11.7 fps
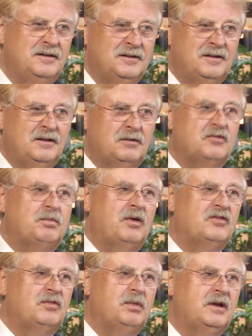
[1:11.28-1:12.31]

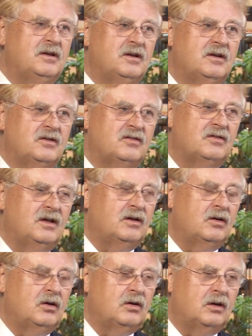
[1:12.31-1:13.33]
responsibilities
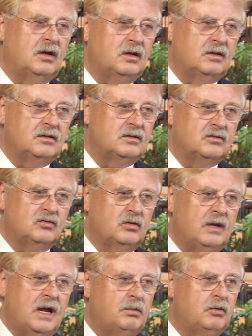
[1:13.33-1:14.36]
in order to
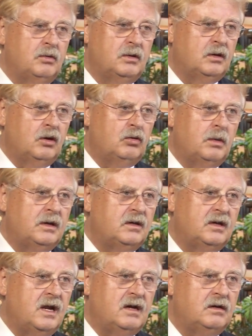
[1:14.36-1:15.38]
help in a
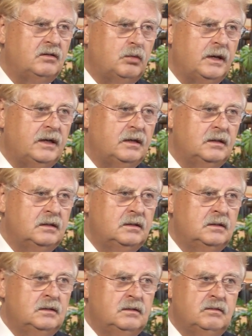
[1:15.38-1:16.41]
humanitarian way.
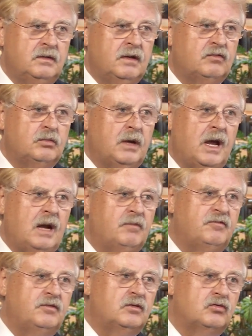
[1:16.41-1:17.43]
We have to be
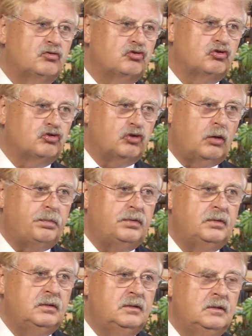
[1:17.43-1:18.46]
helpful to stop
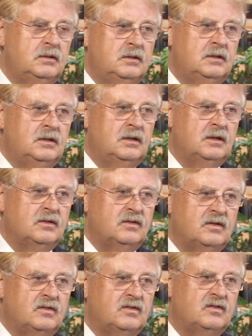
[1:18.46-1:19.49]

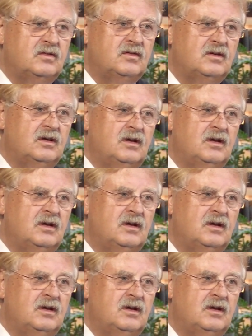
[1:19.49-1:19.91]
these